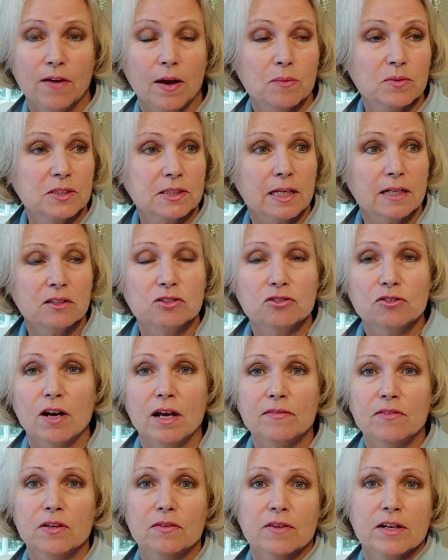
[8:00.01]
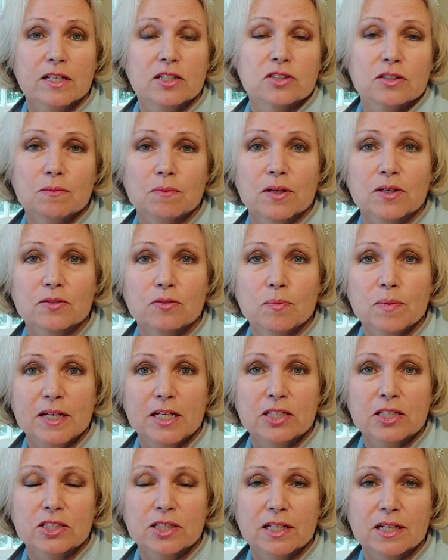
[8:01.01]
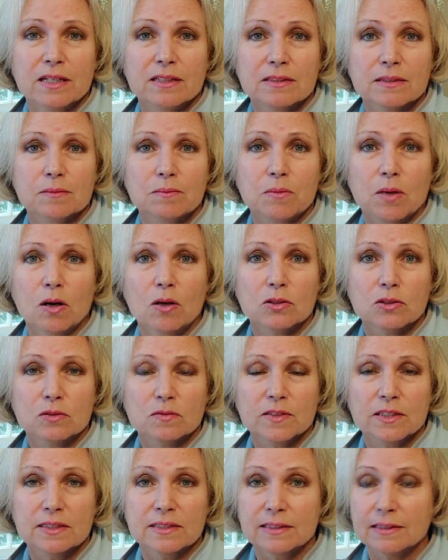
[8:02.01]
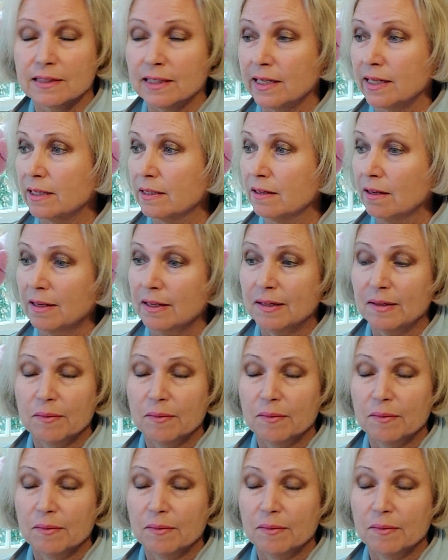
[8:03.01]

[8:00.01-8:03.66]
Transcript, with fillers: I was a driving range in Myrtle Beach hitting some balls recently and